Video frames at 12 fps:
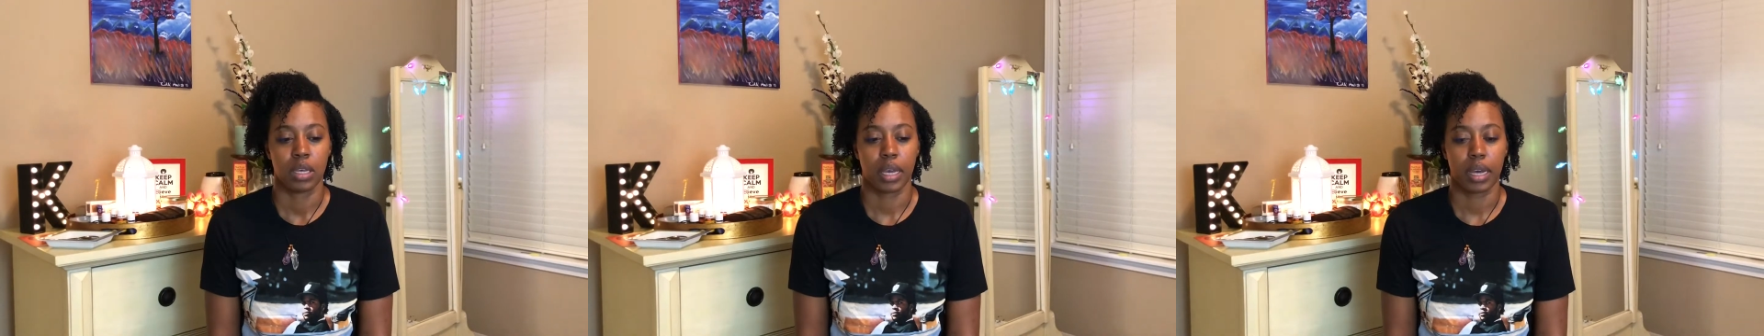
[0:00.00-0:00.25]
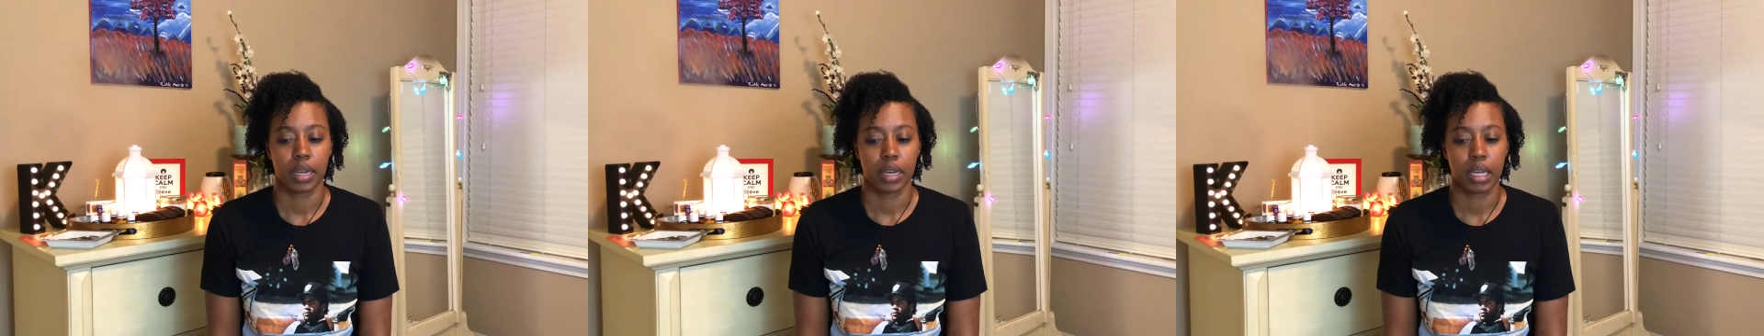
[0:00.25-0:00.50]

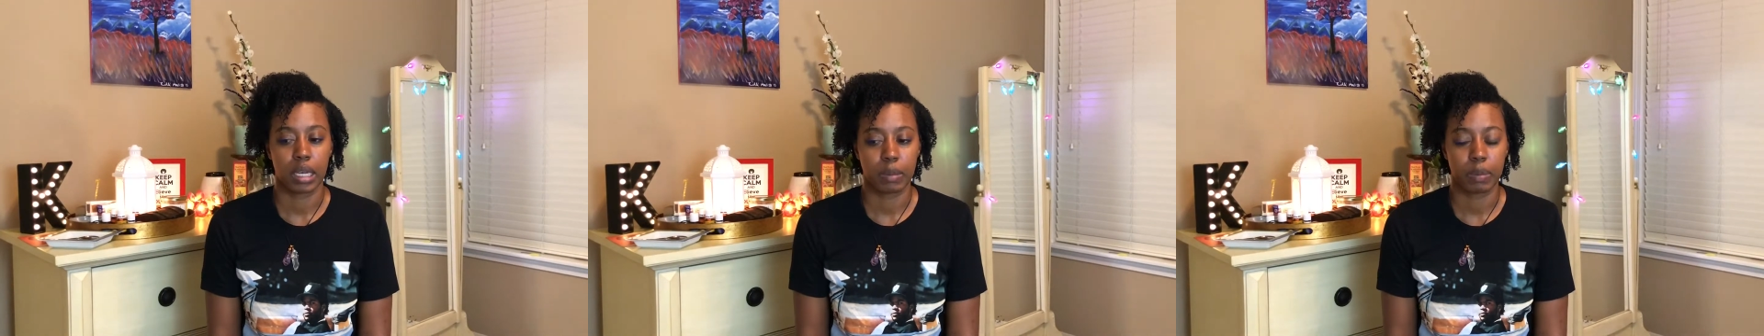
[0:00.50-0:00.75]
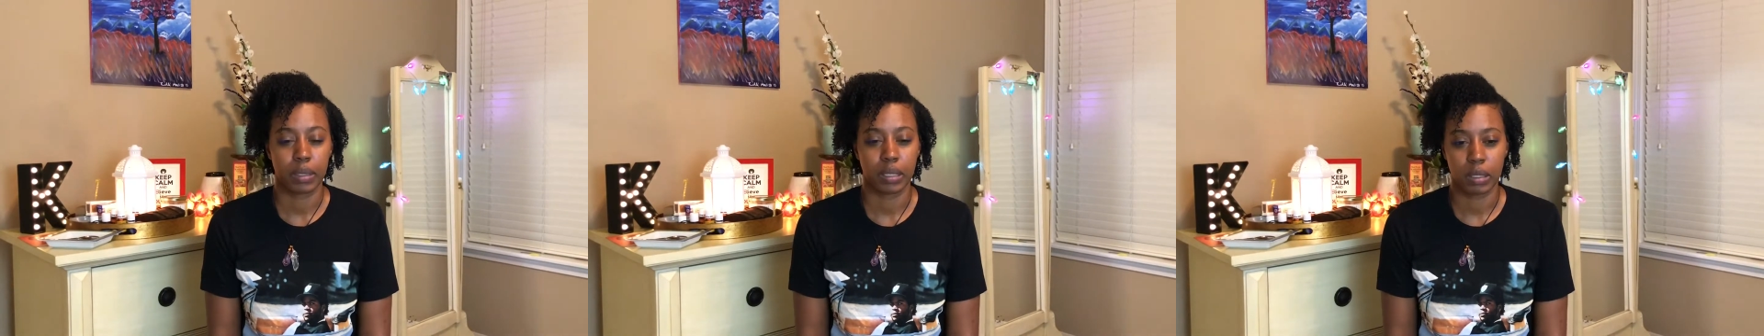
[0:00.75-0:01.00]
kind of
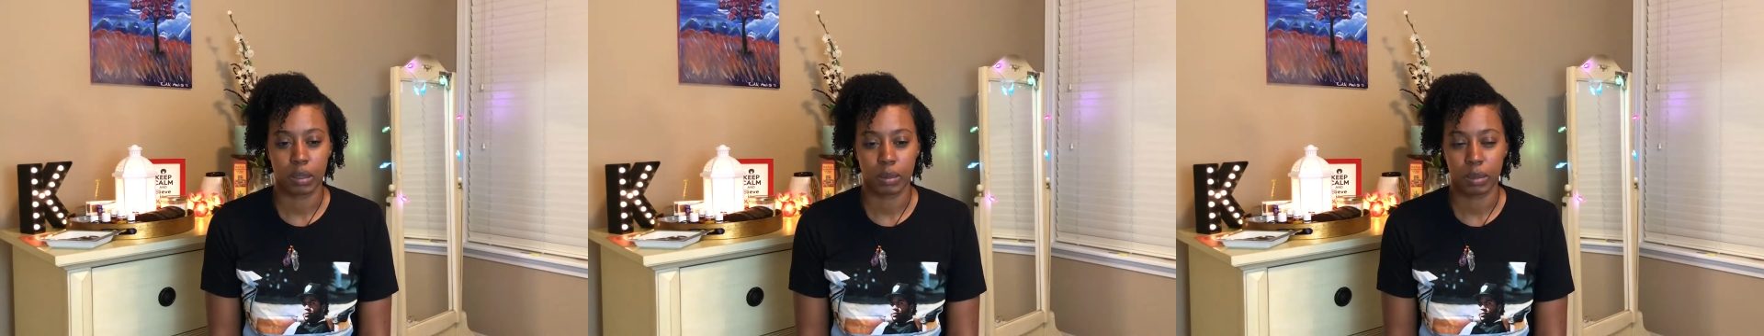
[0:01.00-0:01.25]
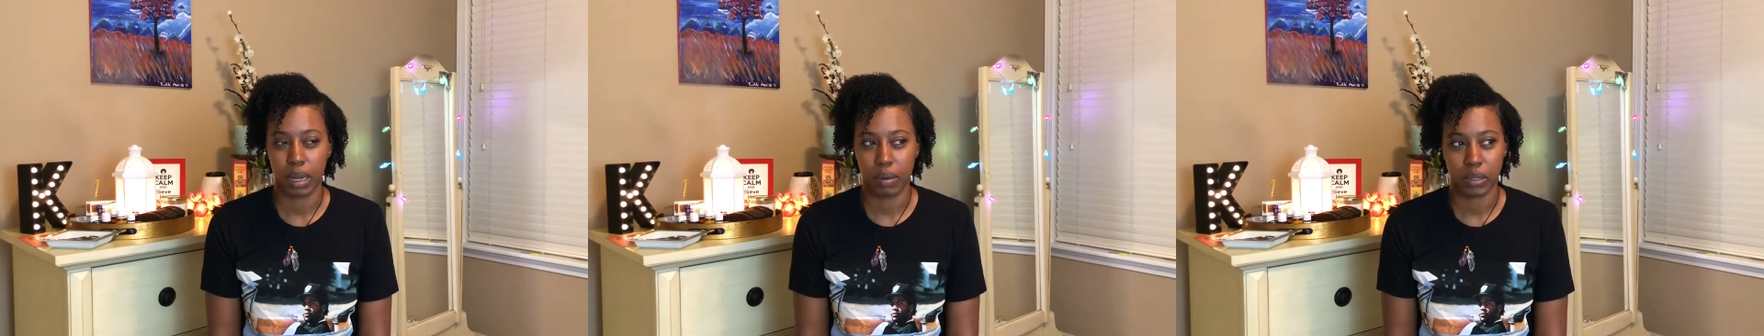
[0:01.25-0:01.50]
help him,
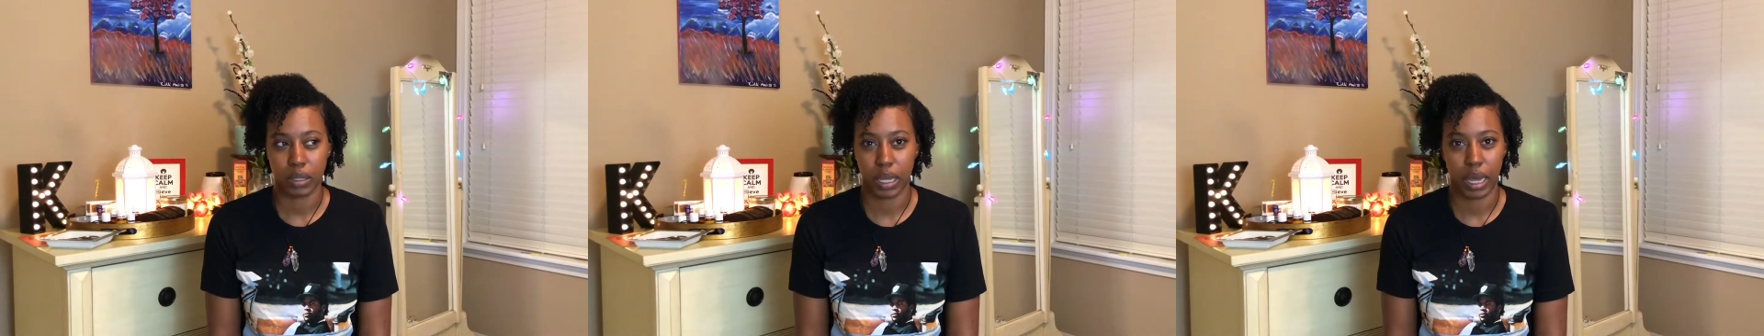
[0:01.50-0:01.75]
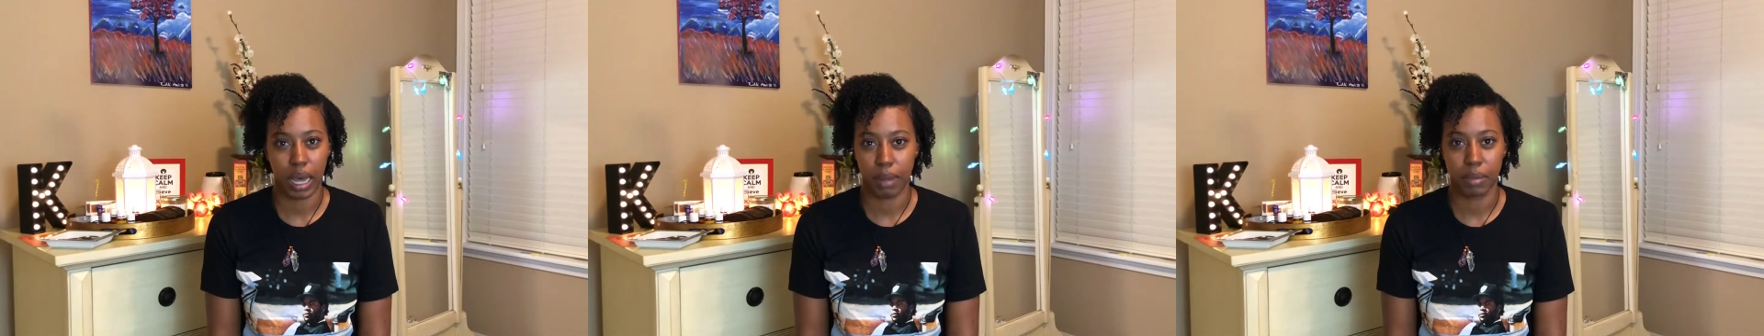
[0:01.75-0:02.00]
but I was
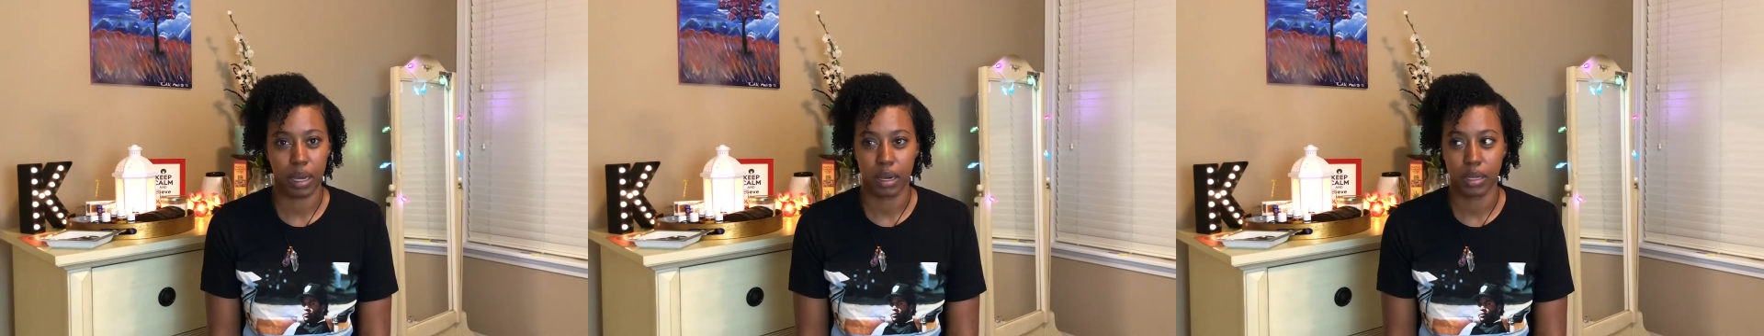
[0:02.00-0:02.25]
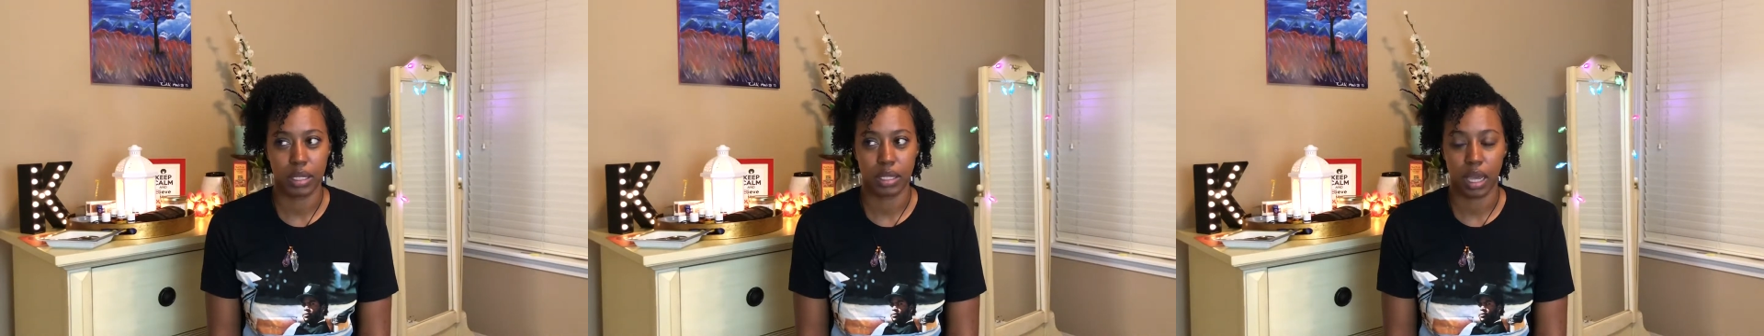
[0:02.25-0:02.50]
like, I'm not
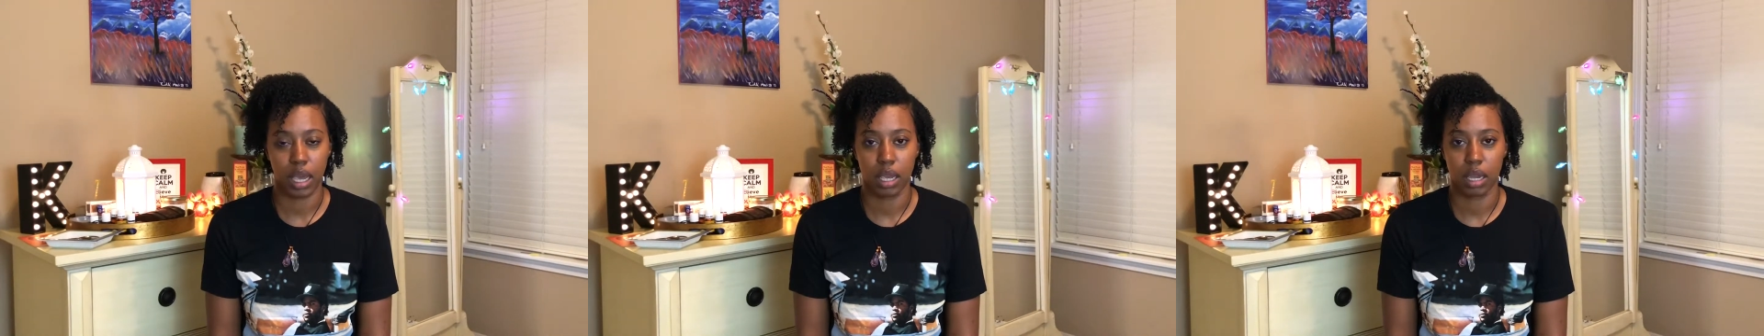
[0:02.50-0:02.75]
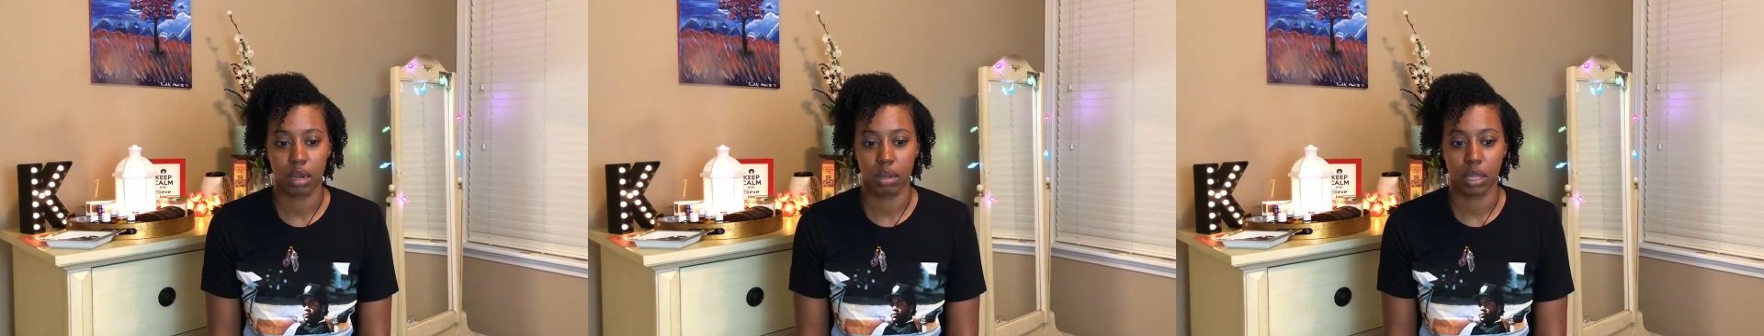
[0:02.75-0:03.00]
gonna stay
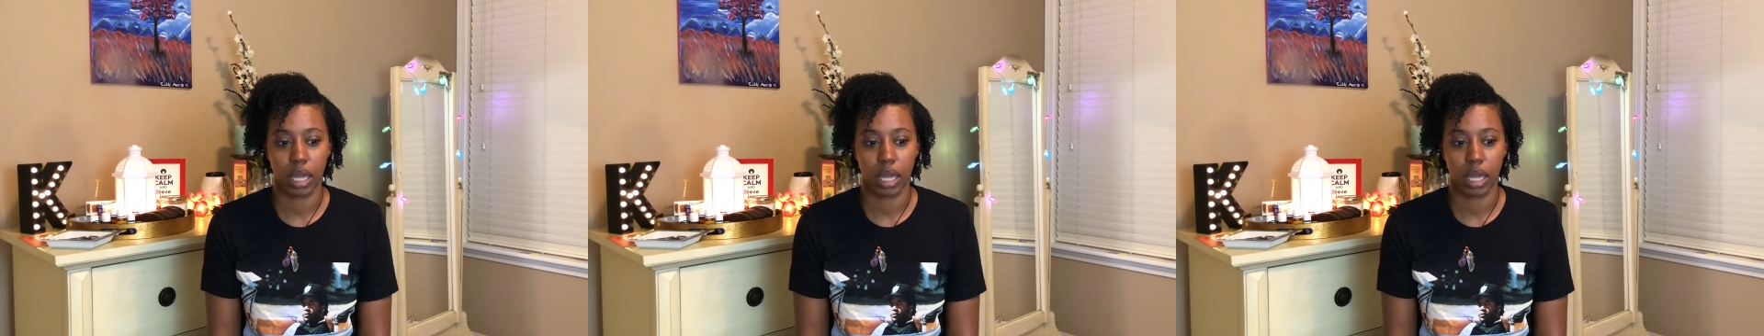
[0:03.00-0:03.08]
here.